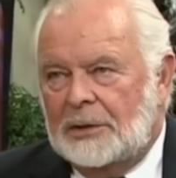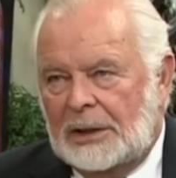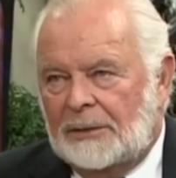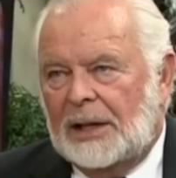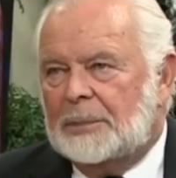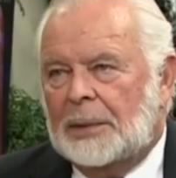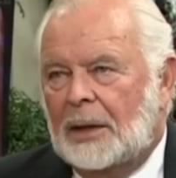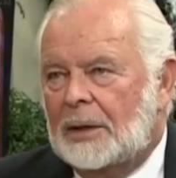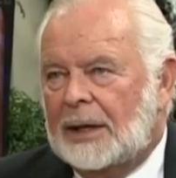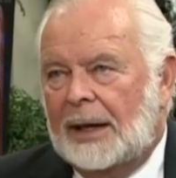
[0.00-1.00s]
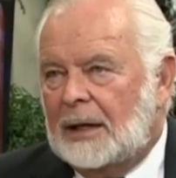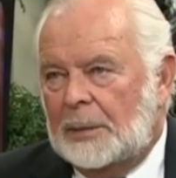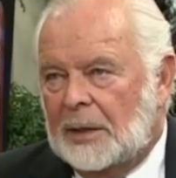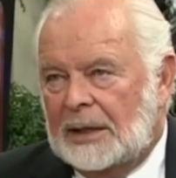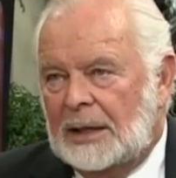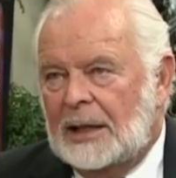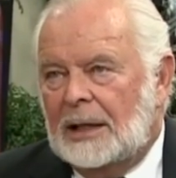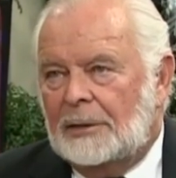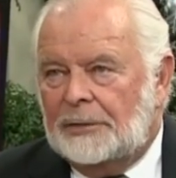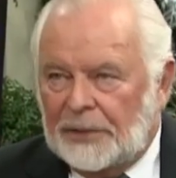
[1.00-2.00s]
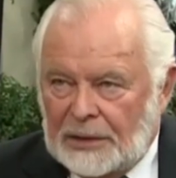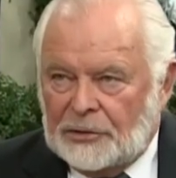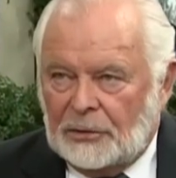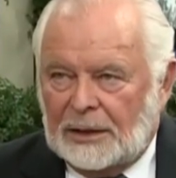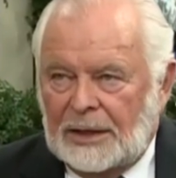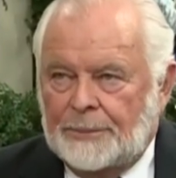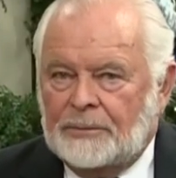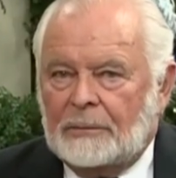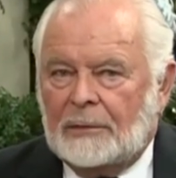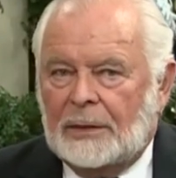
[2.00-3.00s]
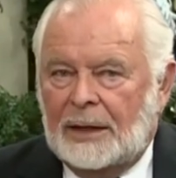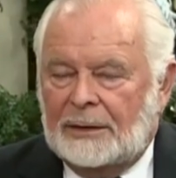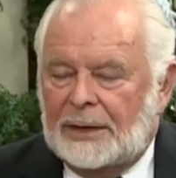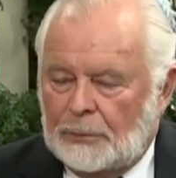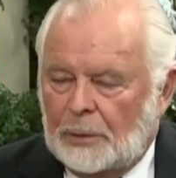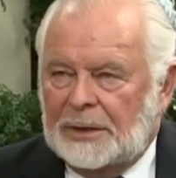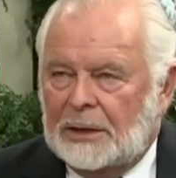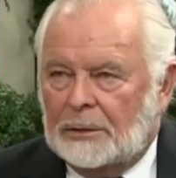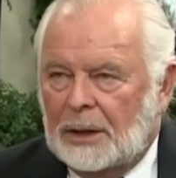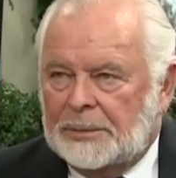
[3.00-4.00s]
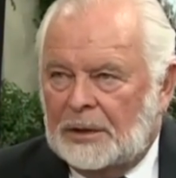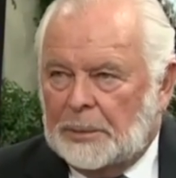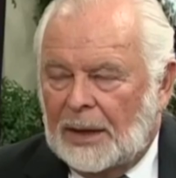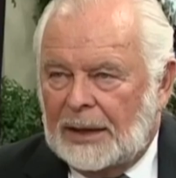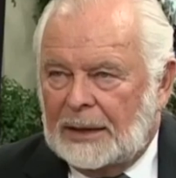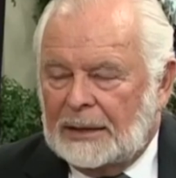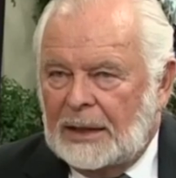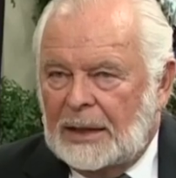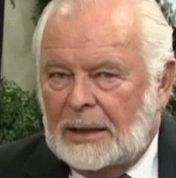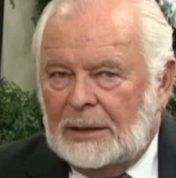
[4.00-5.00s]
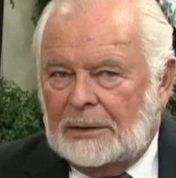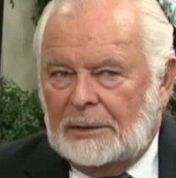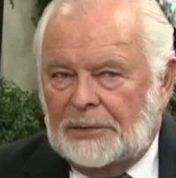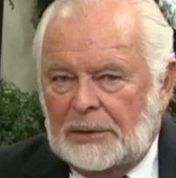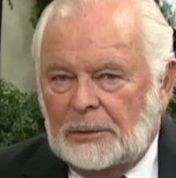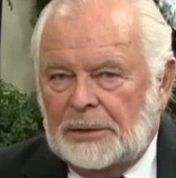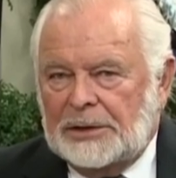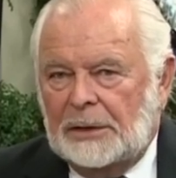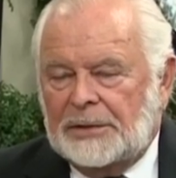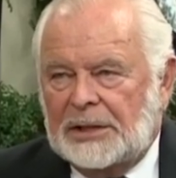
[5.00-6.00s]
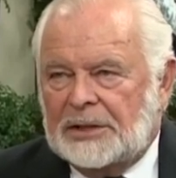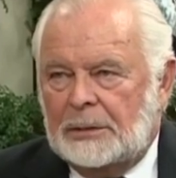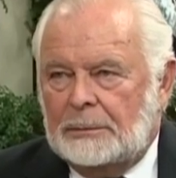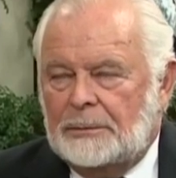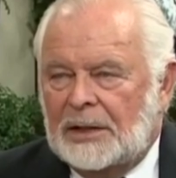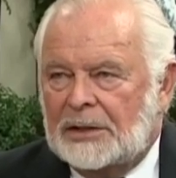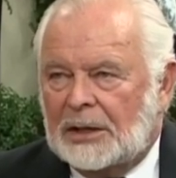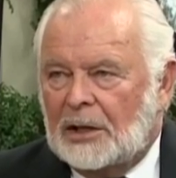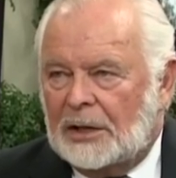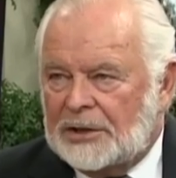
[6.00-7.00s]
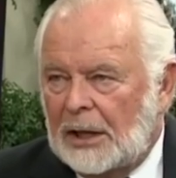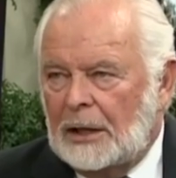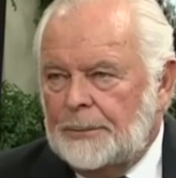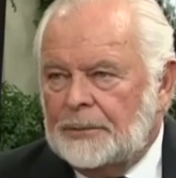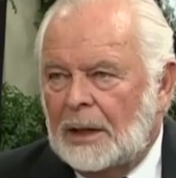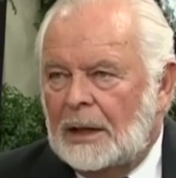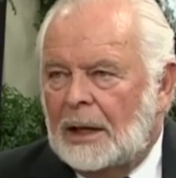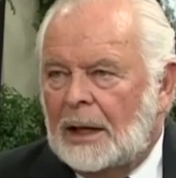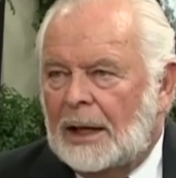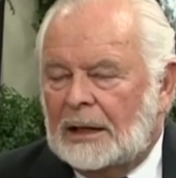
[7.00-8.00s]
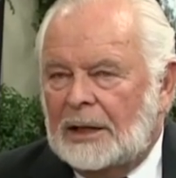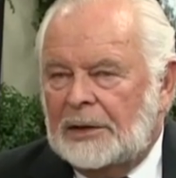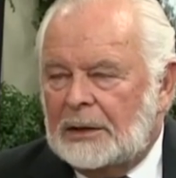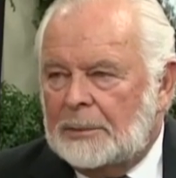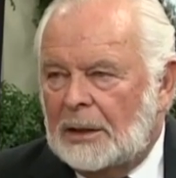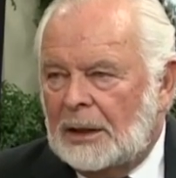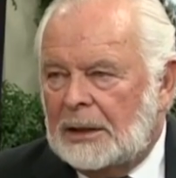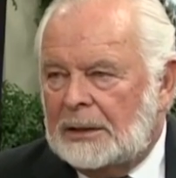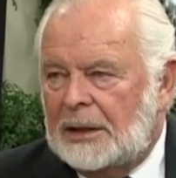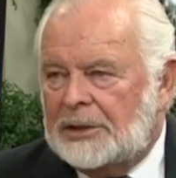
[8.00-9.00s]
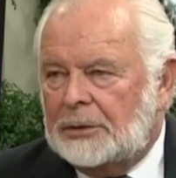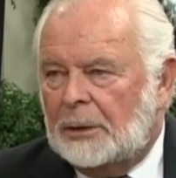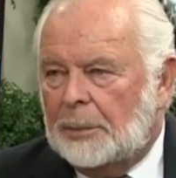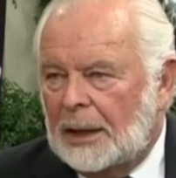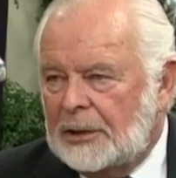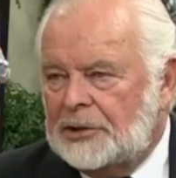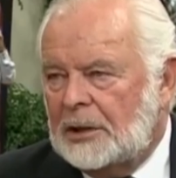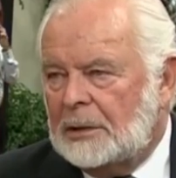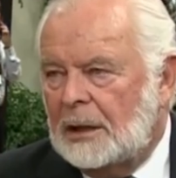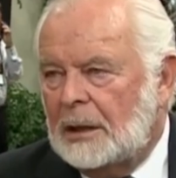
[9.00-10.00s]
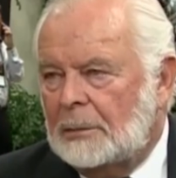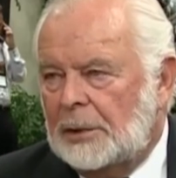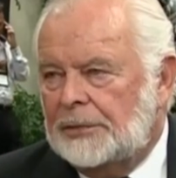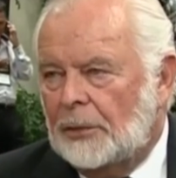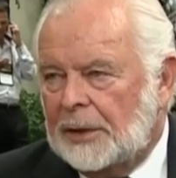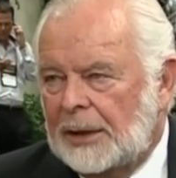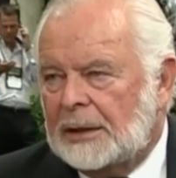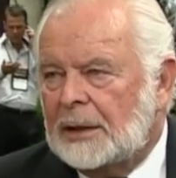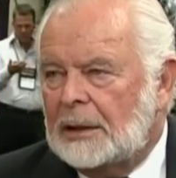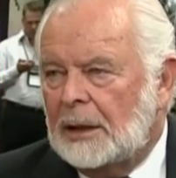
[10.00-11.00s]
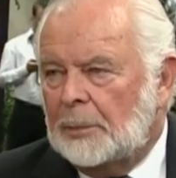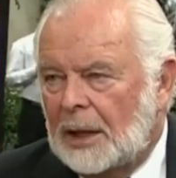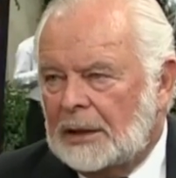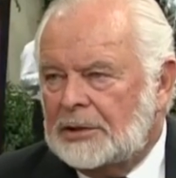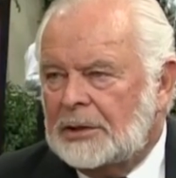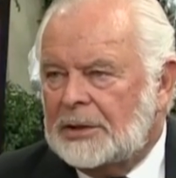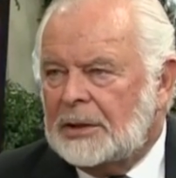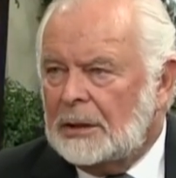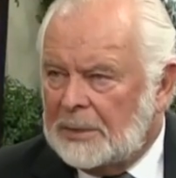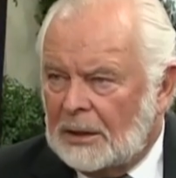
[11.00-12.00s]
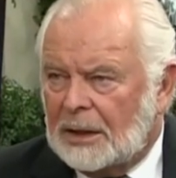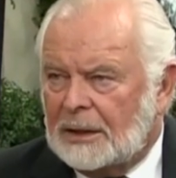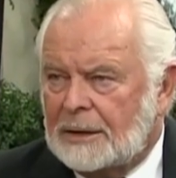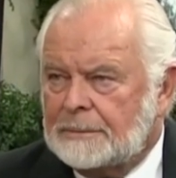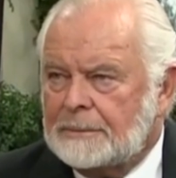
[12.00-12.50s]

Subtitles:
You give that power to anybody, eventually they will be corrupted by it. The Federal Reserve System is a cartel, and I think America needs to abolish it before it abolishes America.